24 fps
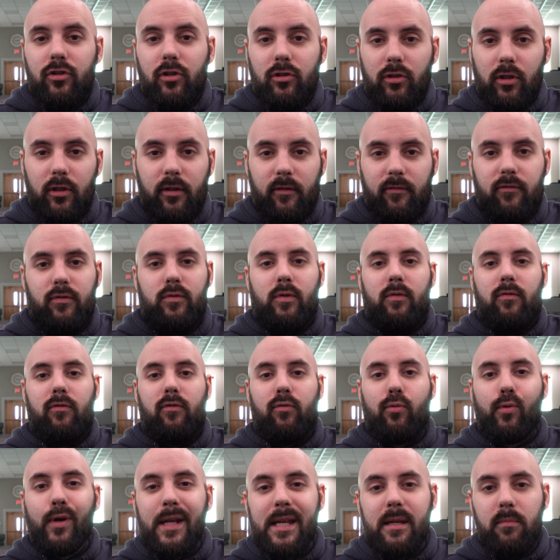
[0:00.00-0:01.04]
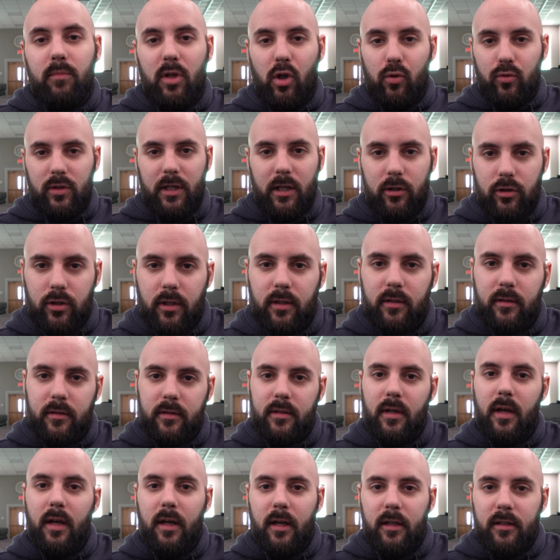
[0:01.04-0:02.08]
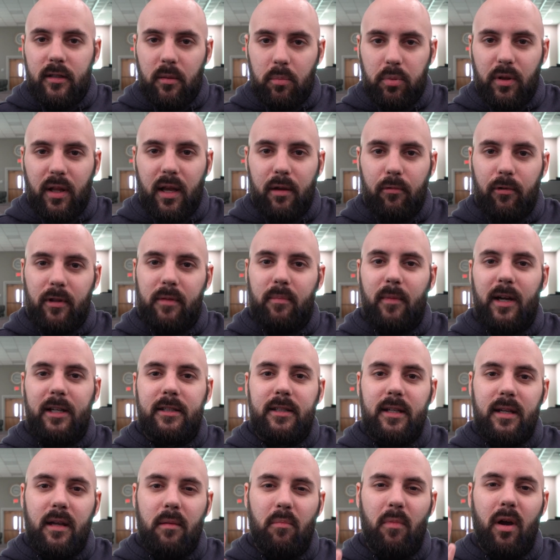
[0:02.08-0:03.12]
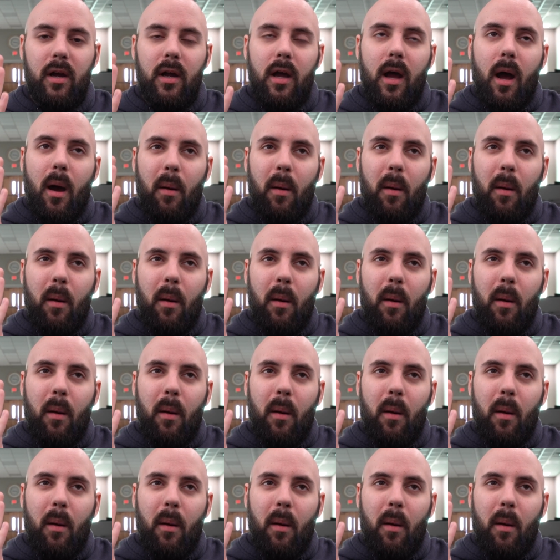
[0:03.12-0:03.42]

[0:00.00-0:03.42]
to look for free musicians to play with my team.